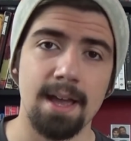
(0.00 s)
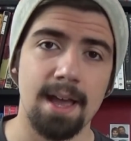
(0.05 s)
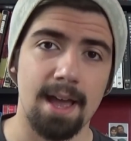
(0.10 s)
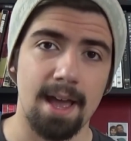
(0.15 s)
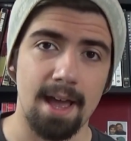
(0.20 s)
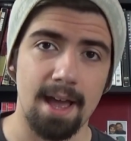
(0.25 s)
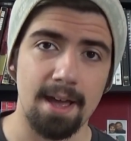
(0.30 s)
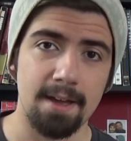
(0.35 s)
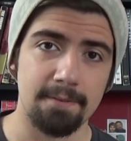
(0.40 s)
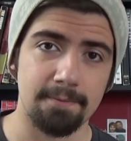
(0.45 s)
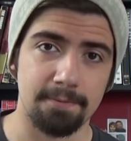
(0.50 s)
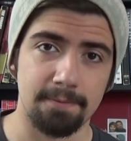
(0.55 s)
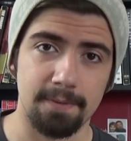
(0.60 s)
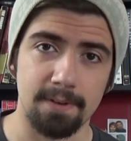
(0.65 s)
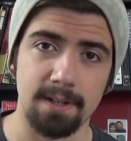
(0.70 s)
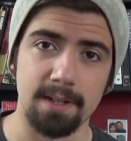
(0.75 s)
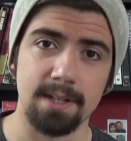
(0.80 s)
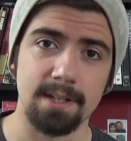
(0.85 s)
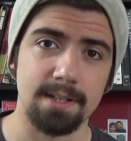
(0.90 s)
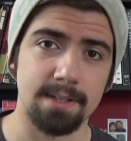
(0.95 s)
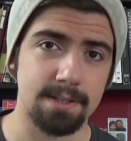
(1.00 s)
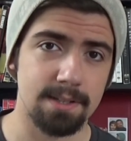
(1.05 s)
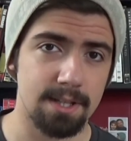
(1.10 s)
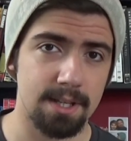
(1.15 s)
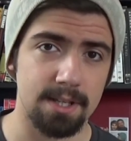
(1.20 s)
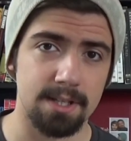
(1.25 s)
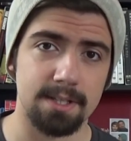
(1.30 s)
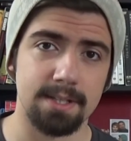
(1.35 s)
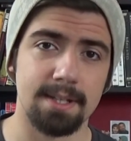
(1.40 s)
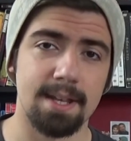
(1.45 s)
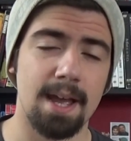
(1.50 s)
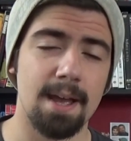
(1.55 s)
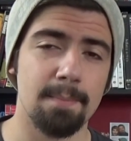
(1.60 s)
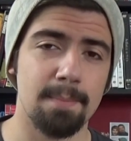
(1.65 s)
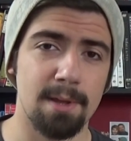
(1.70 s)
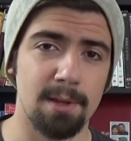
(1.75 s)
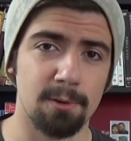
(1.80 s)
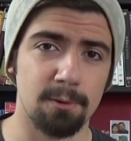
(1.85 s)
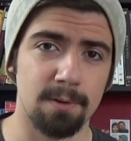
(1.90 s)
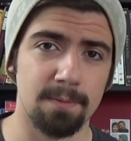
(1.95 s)
Hot Fuzz, Scott
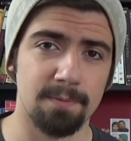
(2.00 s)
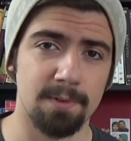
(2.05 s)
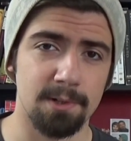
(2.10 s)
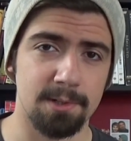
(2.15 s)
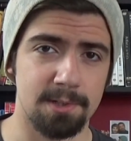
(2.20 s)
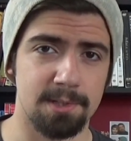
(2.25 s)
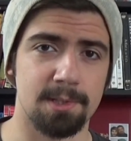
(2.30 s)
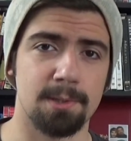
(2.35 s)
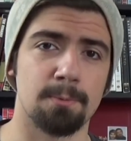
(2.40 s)
Pilgrim vs.